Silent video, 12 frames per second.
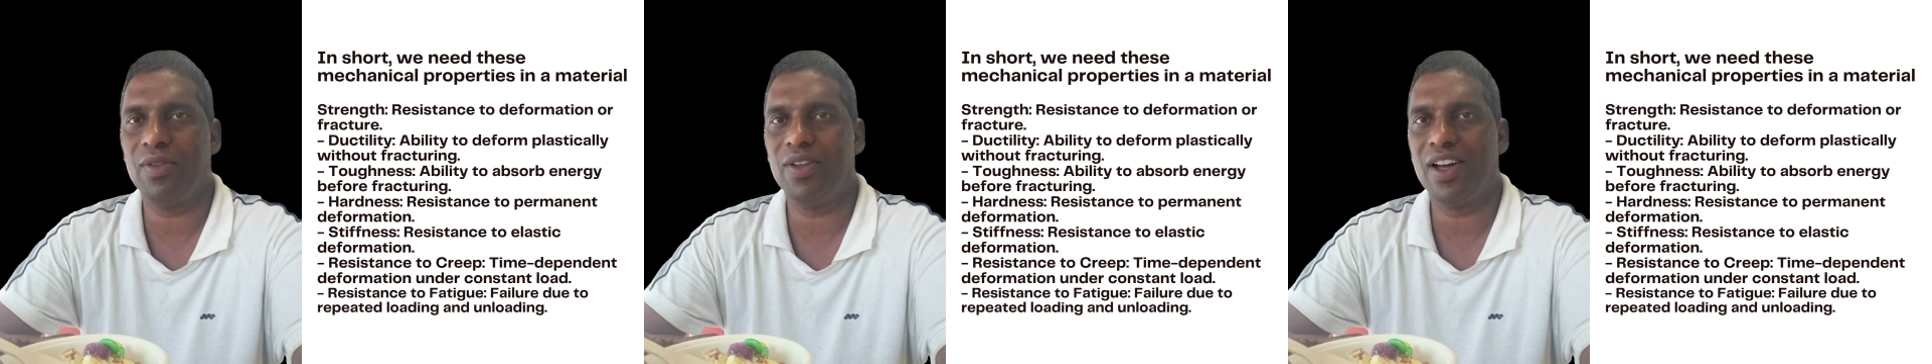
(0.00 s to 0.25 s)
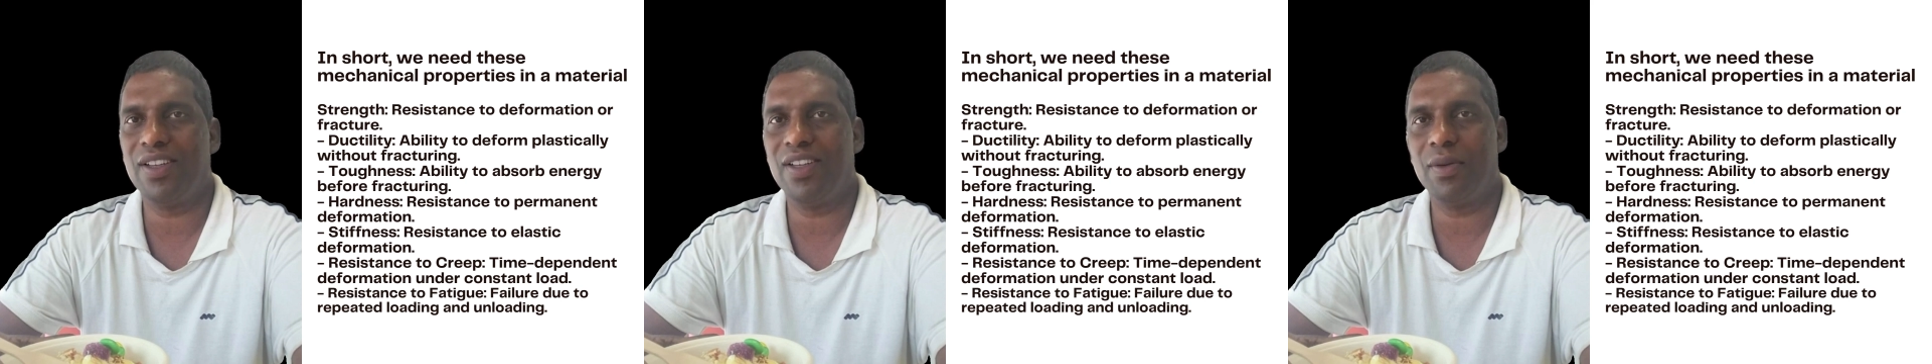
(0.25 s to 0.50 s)

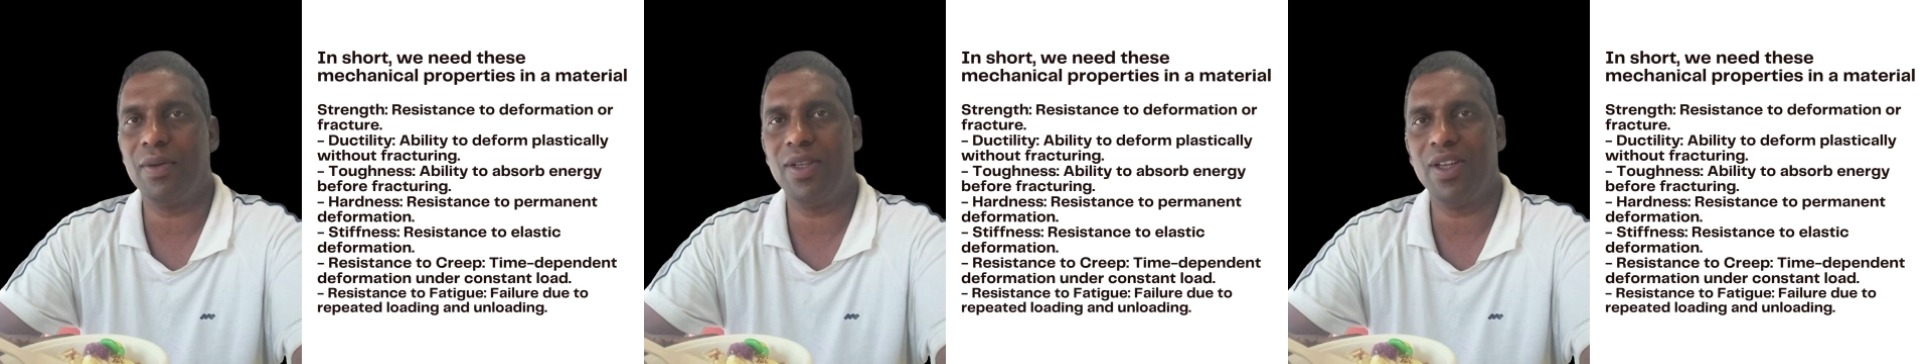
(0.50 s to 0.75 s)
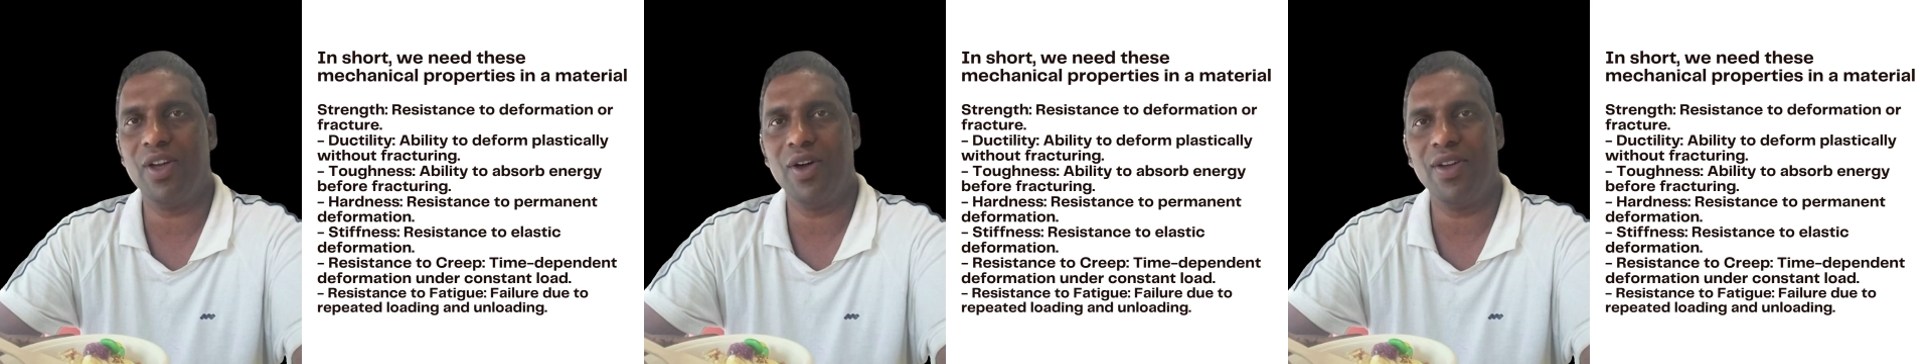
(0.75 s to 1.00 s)
effects on
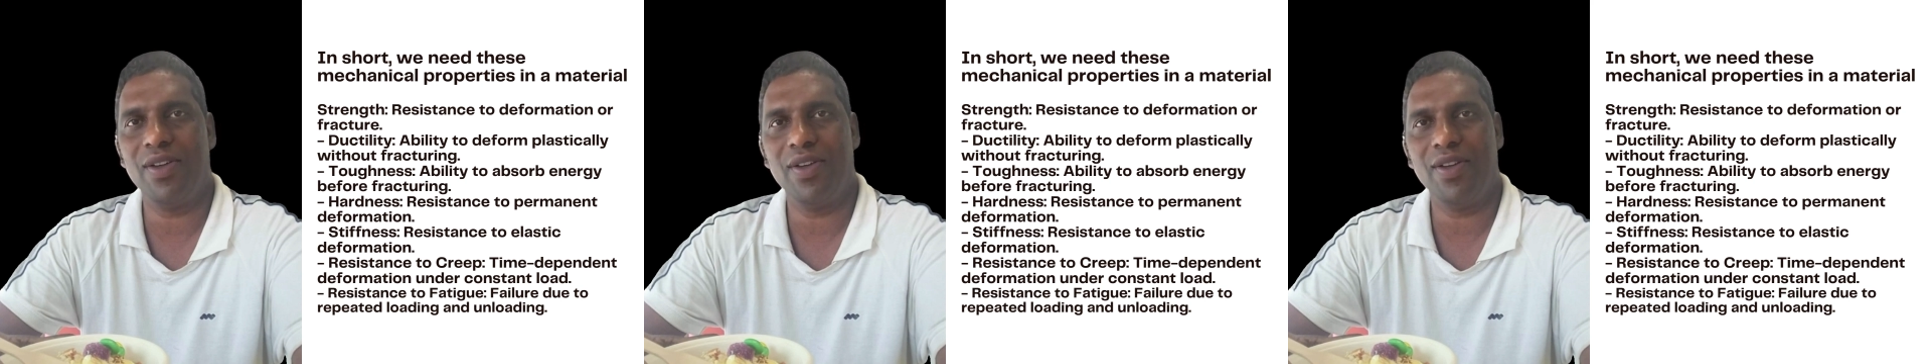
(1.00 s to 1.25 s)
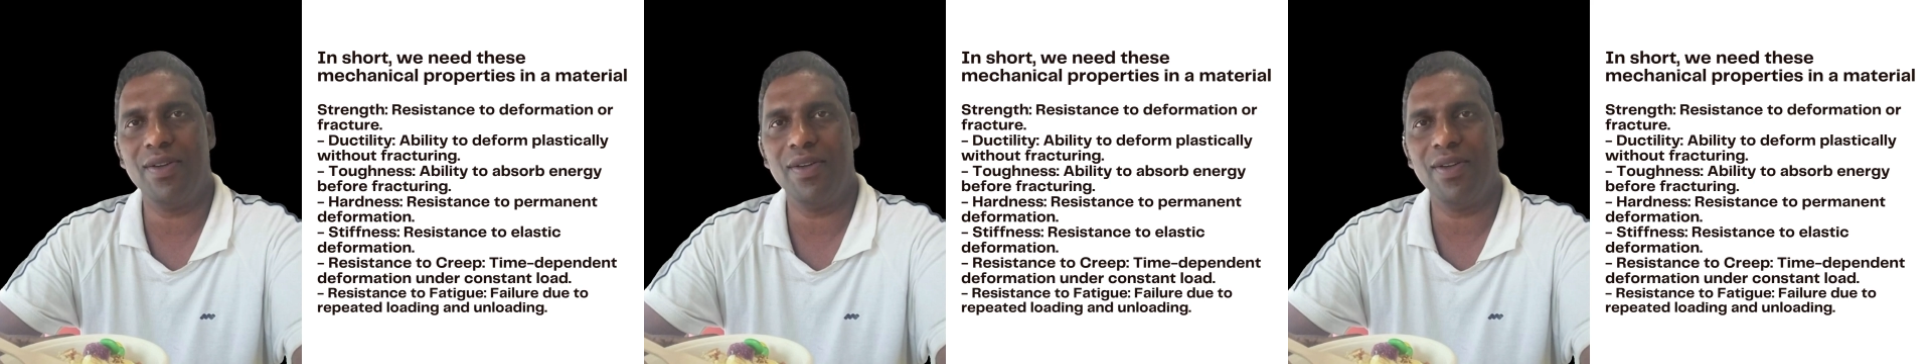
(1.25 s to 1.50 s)

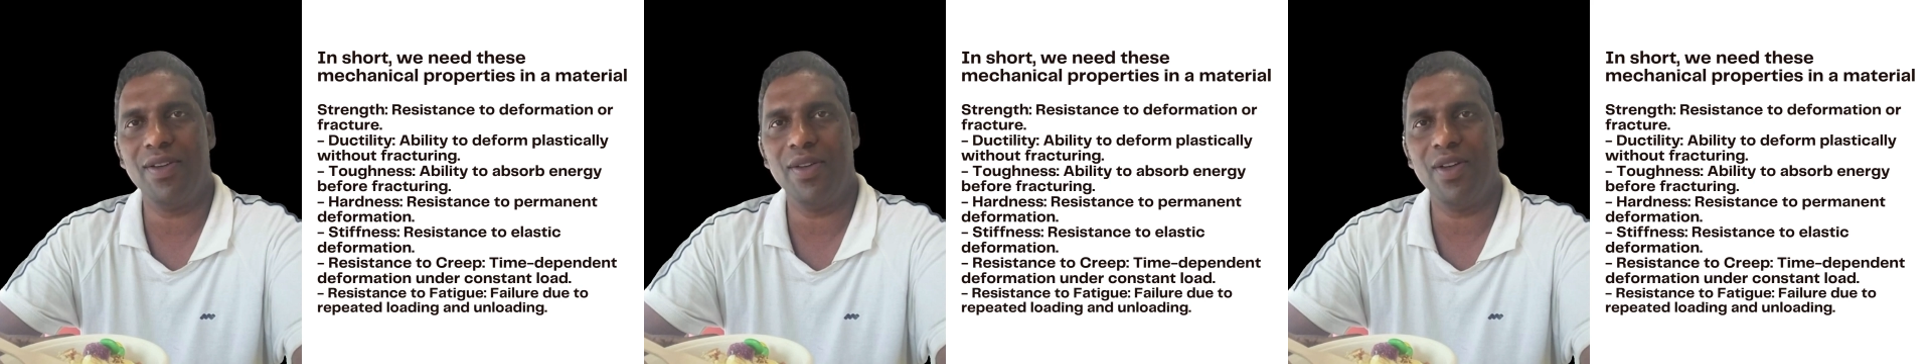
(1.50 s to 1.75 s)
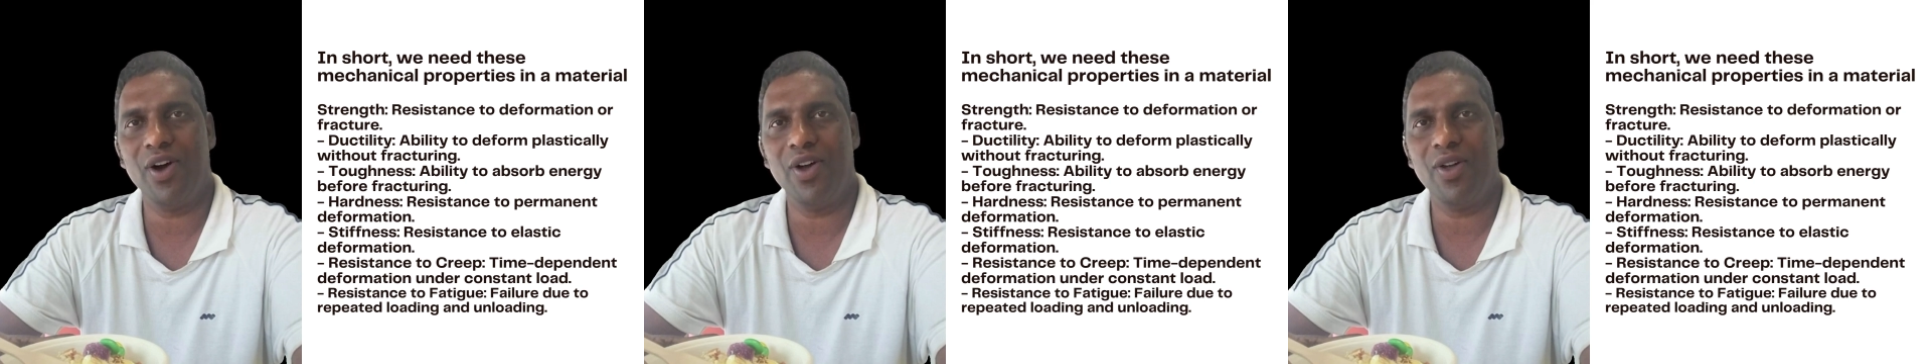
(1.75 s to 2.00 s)
materials.
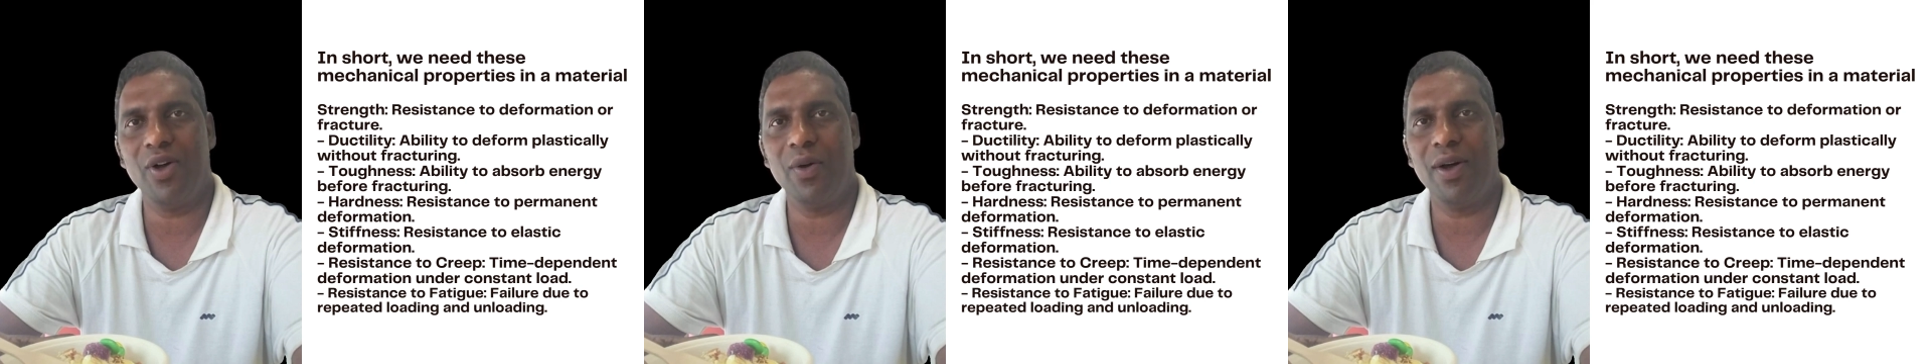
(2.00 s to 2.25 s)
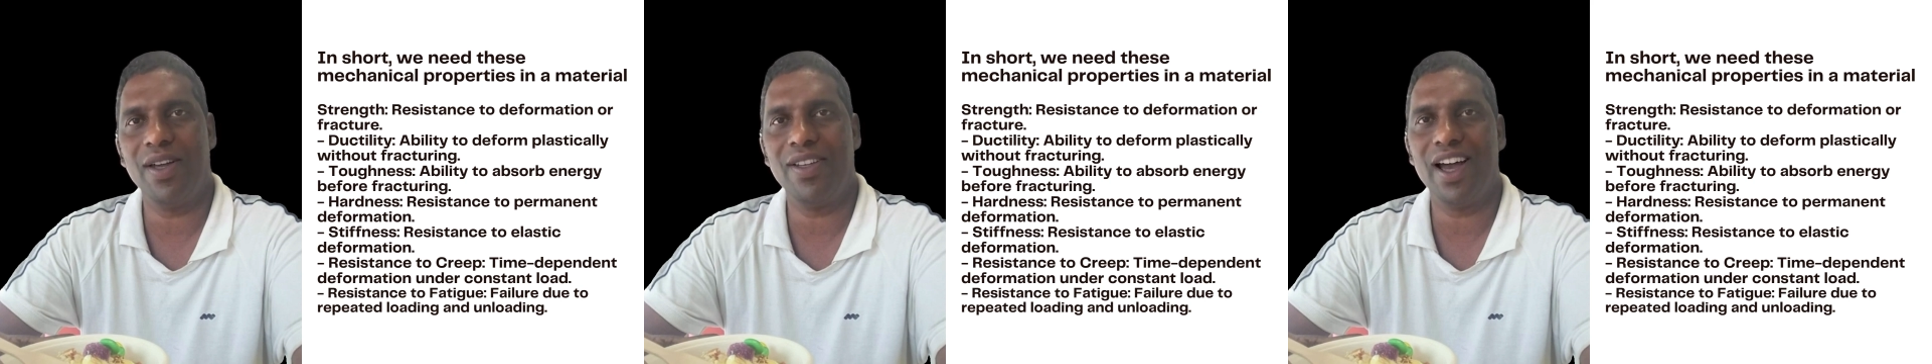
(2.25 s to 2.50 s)
There are two
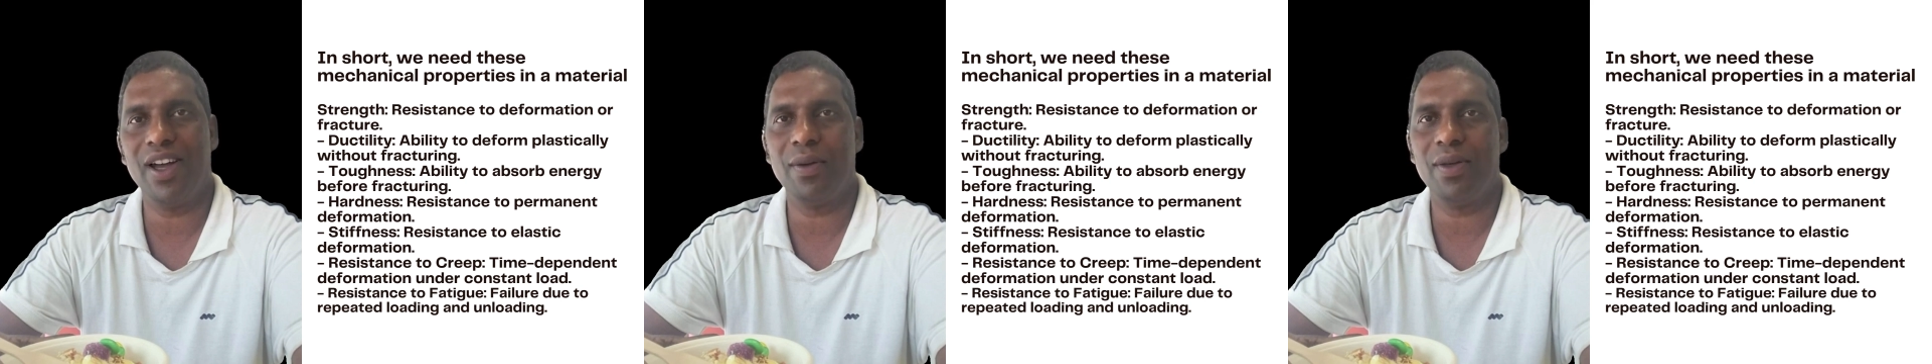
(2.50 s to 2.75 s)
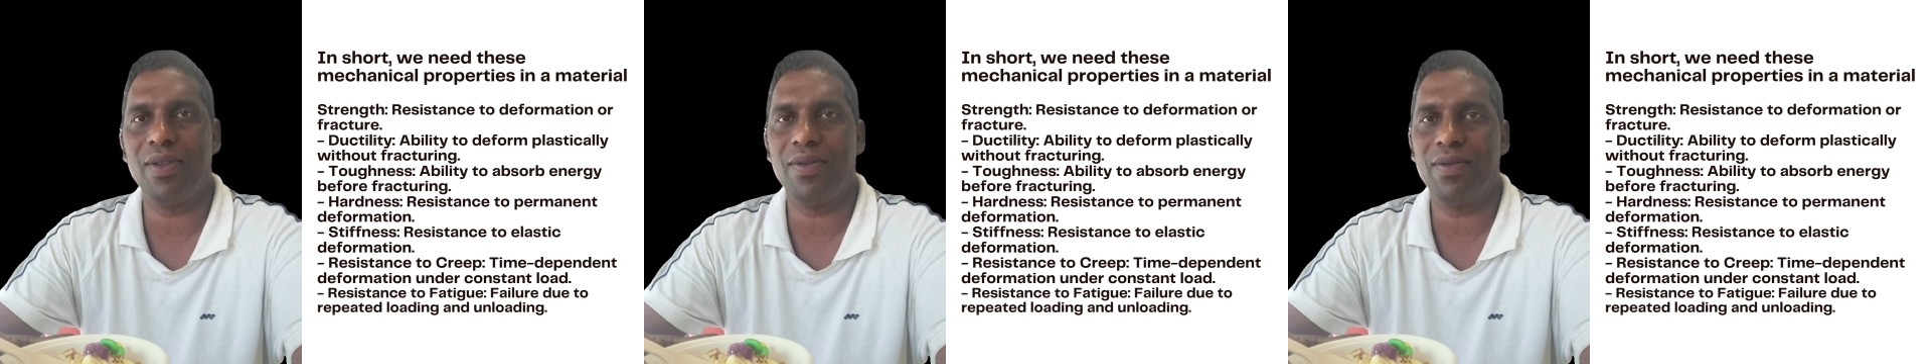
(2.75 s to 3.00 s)
main
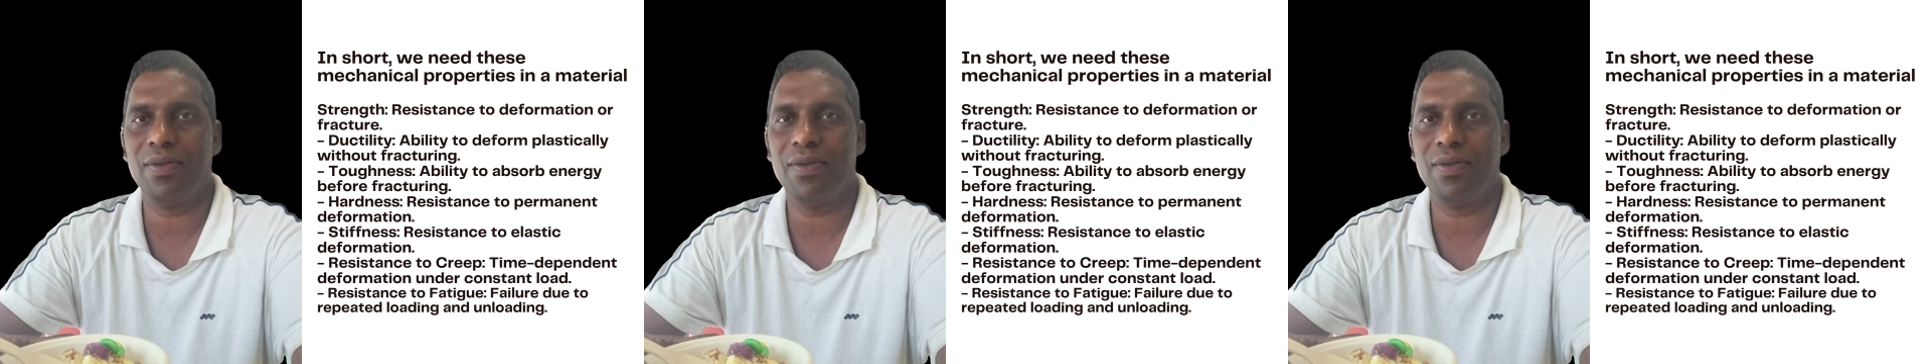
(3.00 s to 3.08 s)
types.